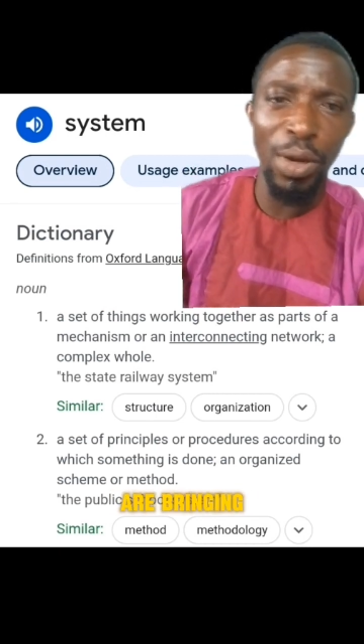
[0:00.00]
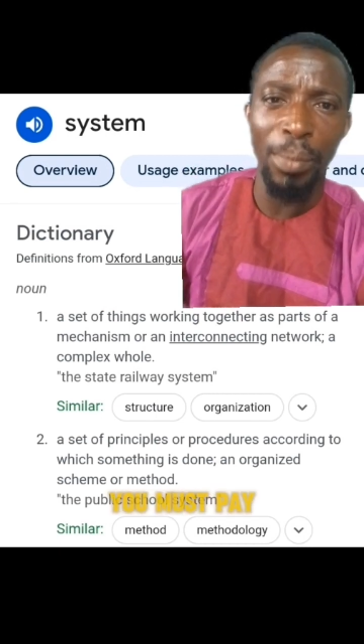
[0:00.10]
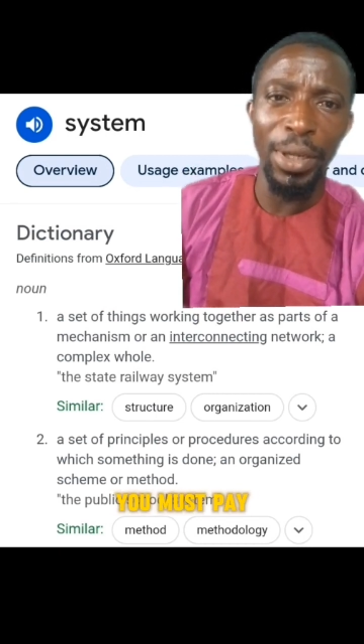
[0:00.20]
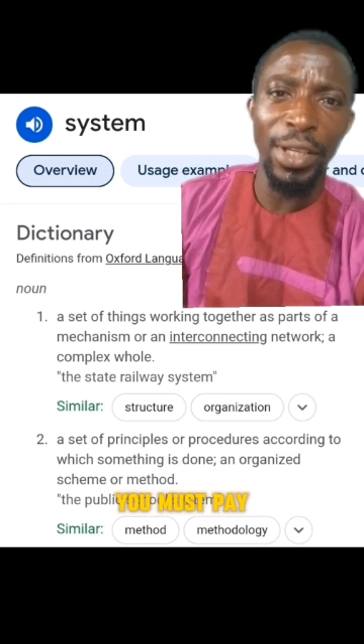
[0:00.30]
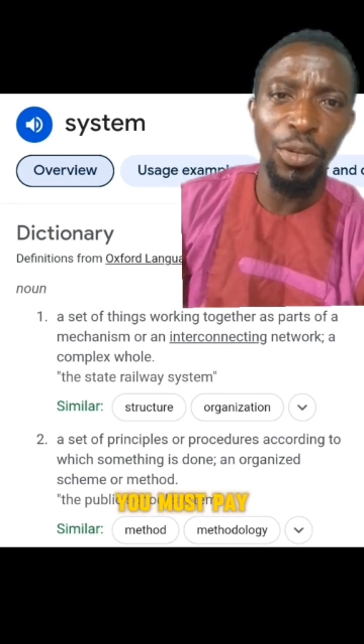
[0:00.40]
You
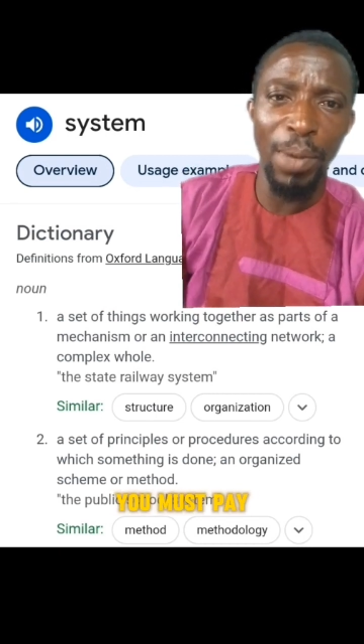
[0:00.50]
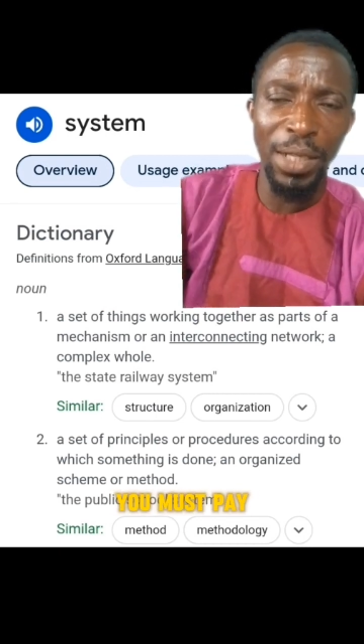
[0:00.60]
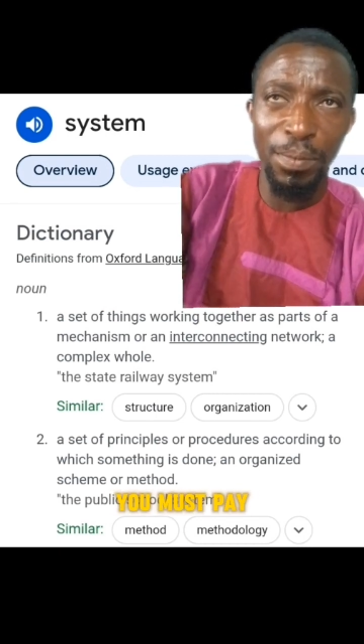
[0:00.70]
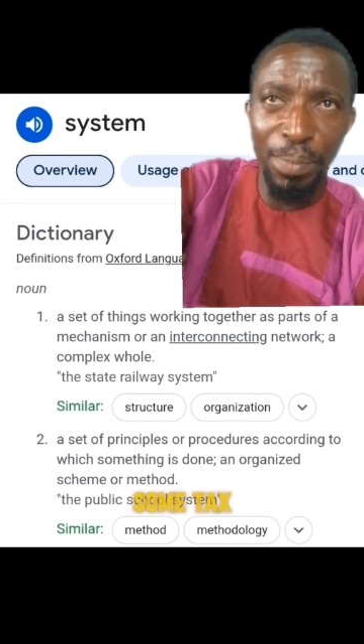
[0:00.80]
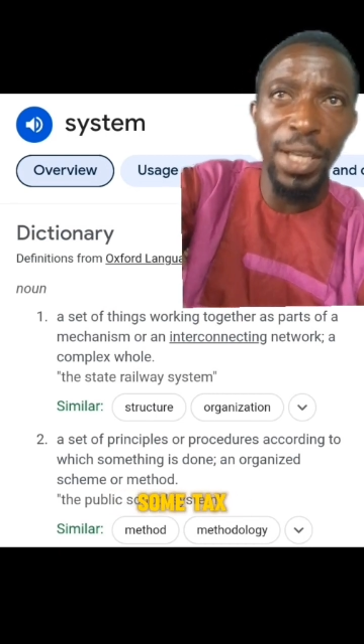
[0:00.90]
must
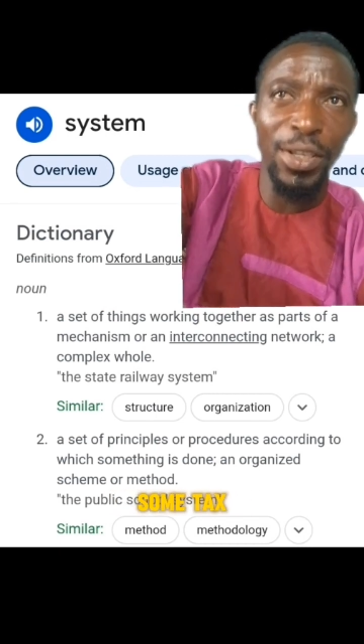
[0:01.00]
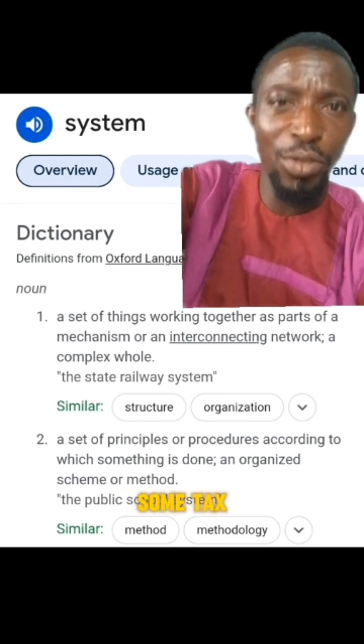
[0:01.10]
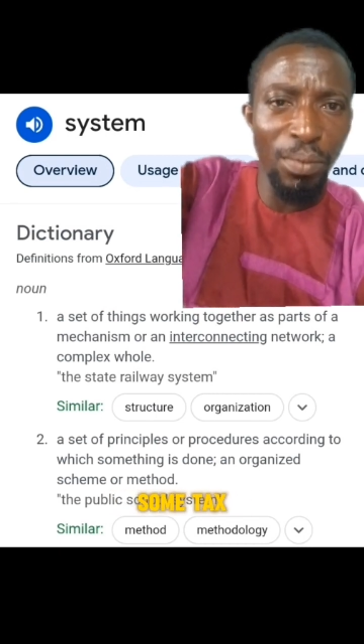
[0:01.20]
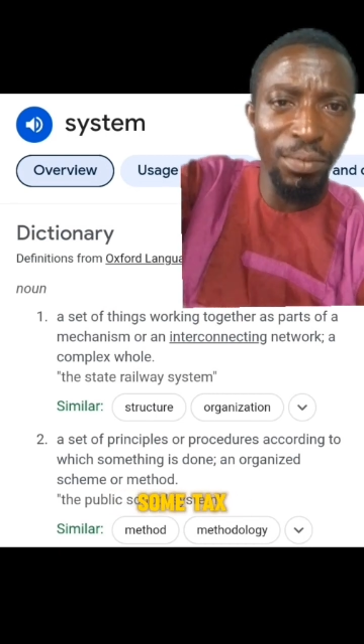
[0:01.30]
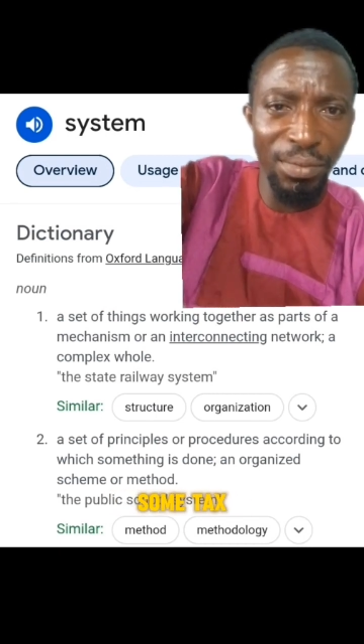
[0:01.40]
pay some
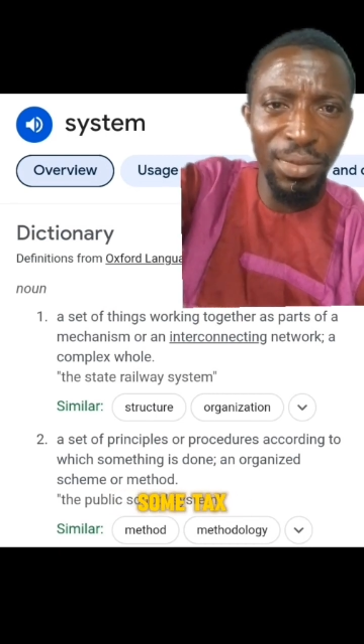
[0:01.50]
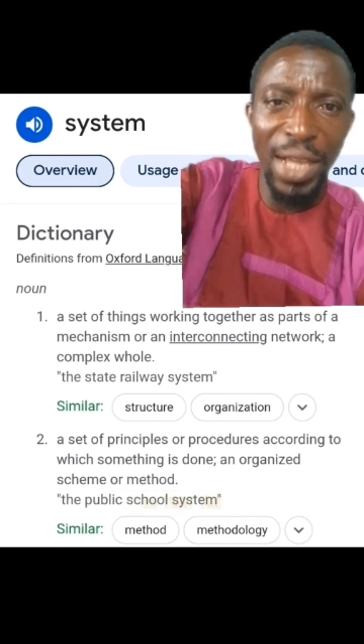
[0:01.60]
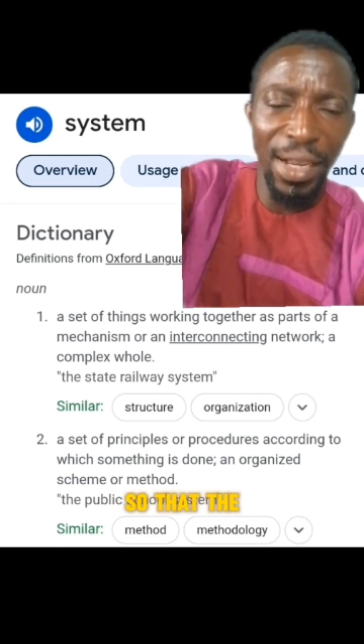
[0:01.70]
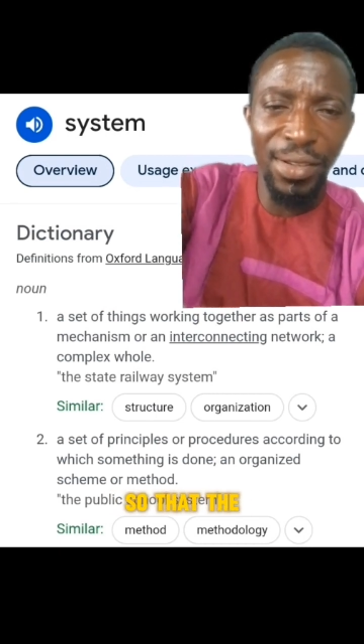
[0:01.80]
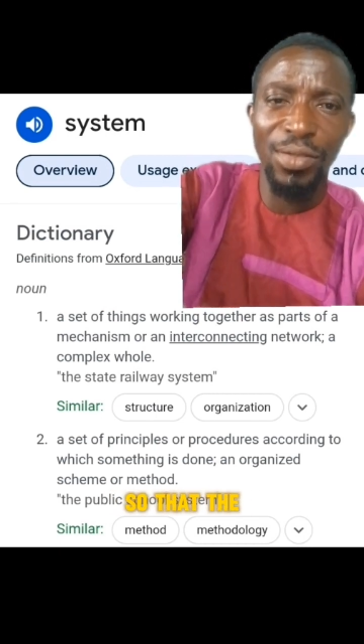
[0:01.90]
tax
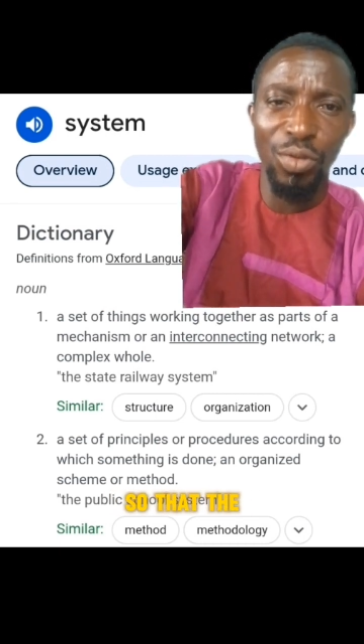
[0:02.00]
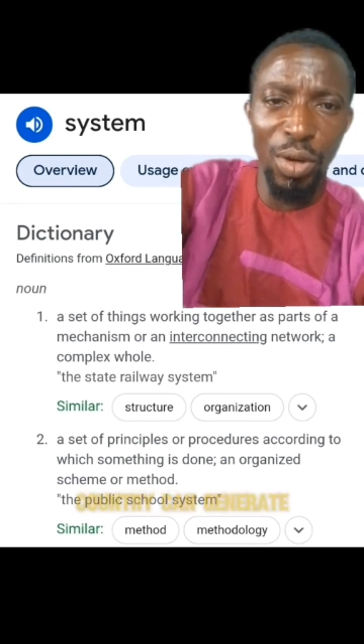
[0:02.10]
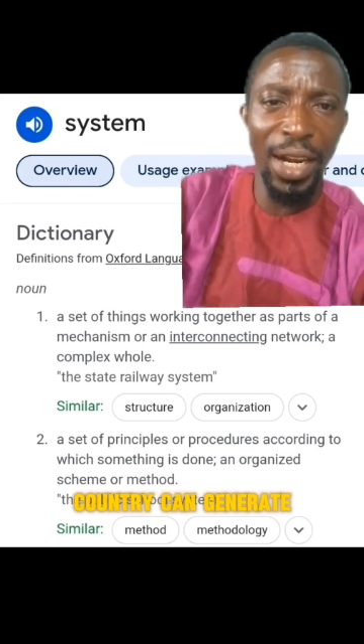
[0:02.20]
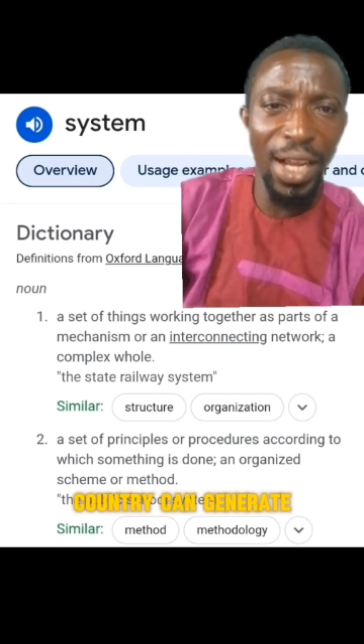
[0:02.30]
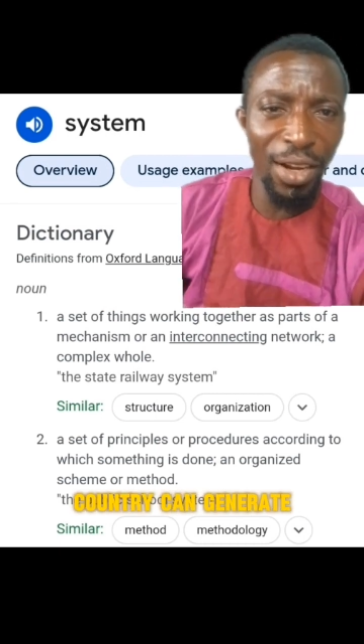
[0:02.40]
so that the
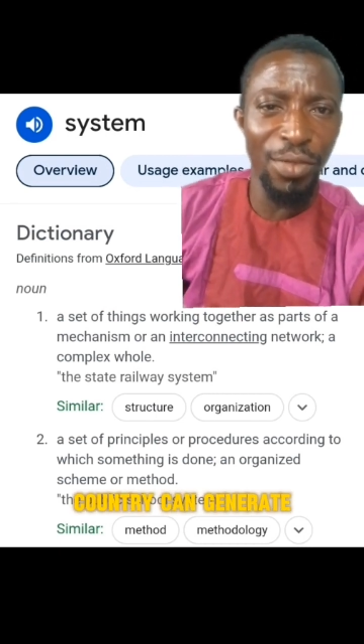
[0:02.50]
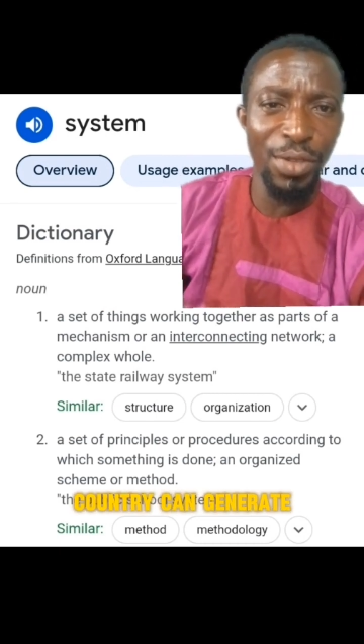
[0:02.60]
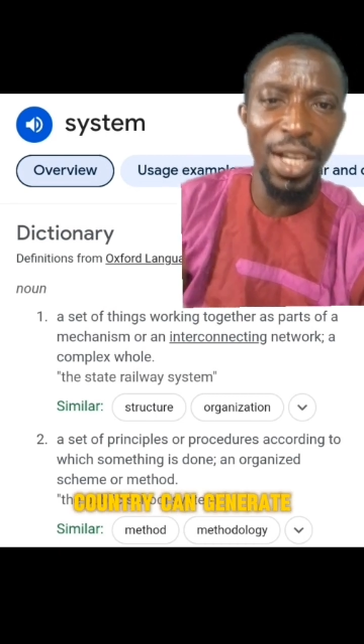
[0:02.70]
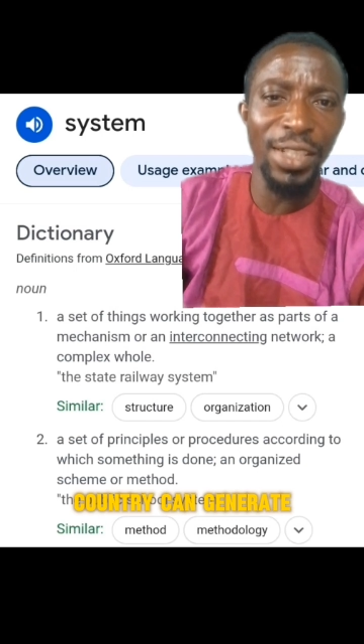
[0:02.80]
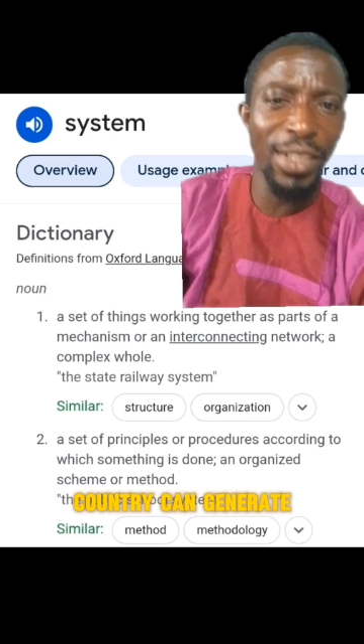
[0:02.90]
country can
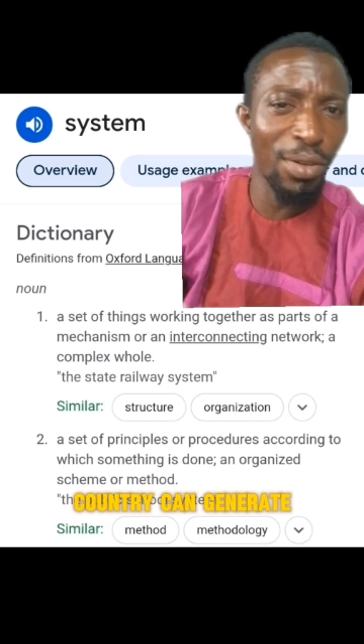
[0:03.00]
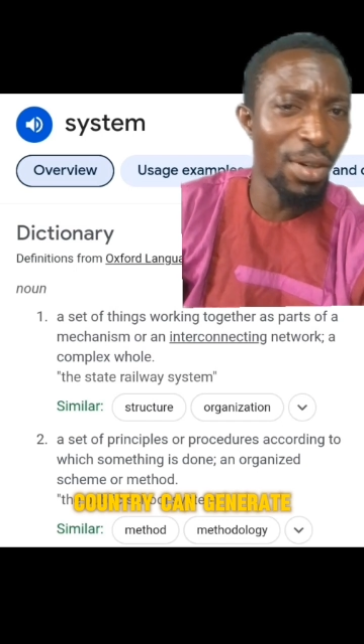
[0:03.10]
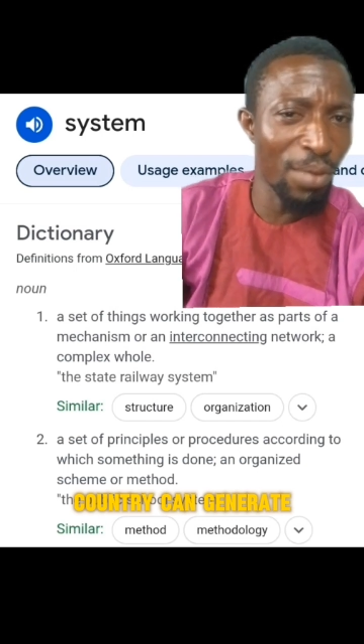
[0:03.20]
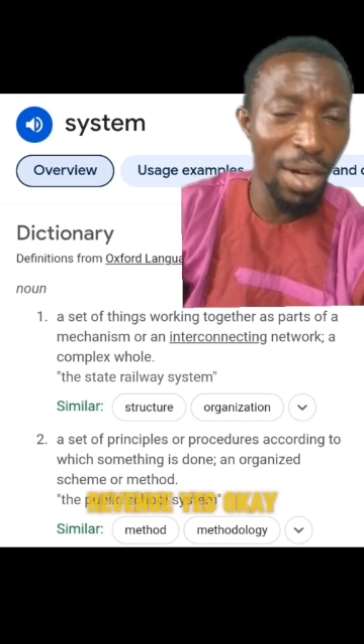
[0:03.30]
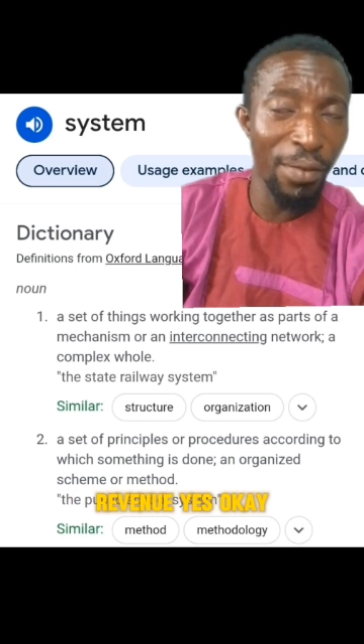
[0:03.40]
generate
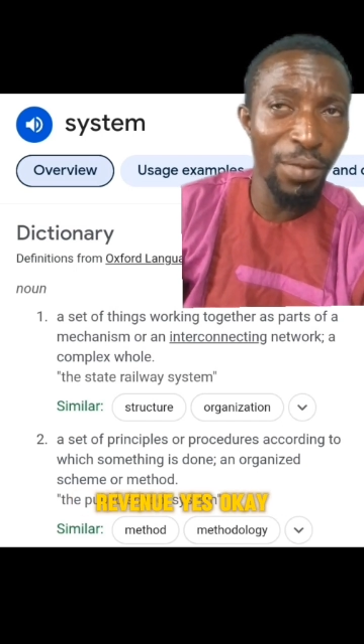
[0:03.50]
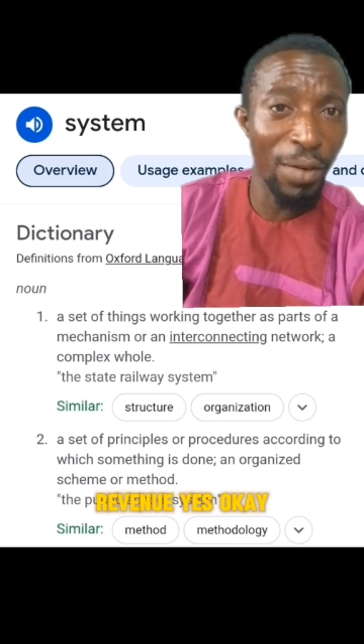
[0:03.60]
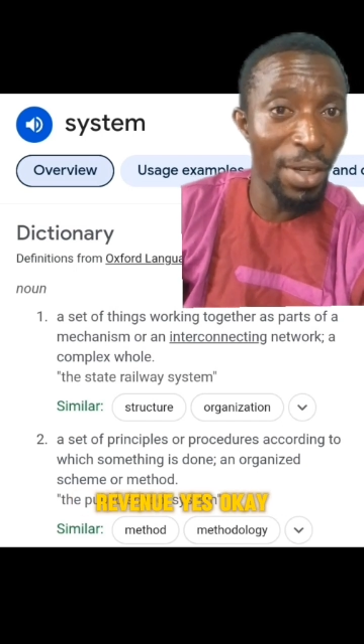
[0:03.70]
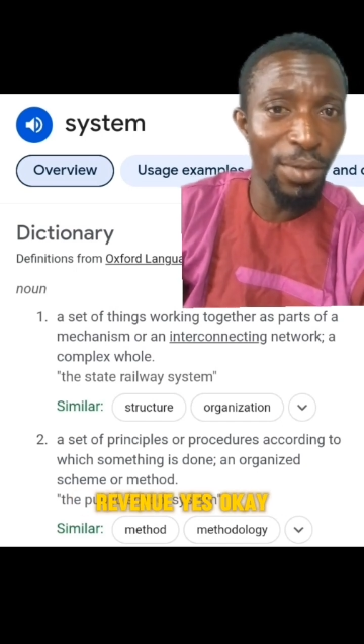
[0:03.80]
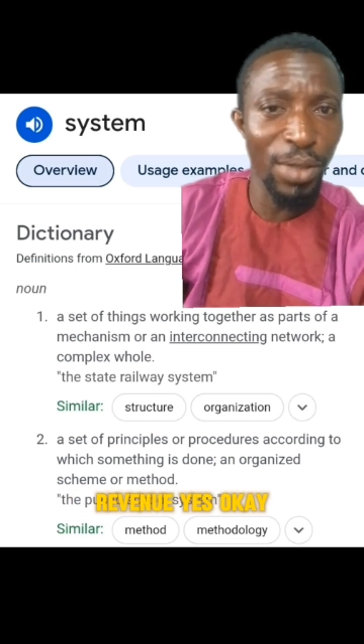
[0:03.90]
revenue.
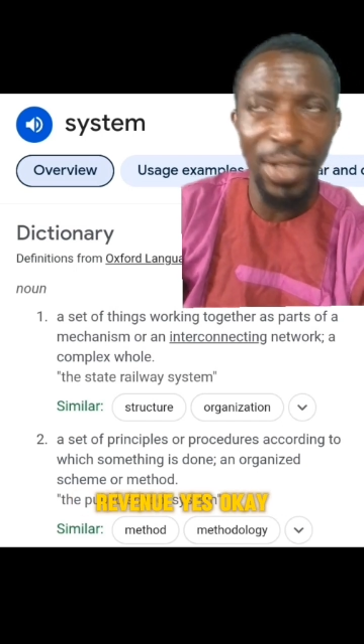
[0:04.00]
Yes, okay.